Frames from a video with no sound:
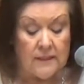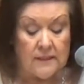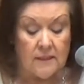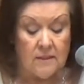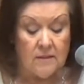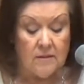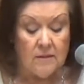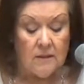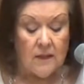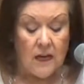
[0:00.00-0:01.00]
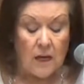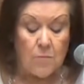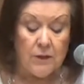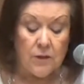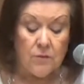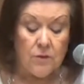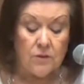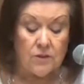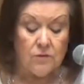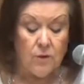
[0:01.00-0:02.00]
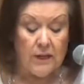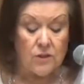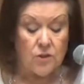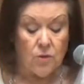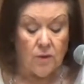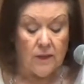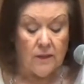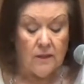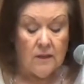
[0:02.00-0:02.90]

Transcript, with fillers: Listen, I bring you news of great joy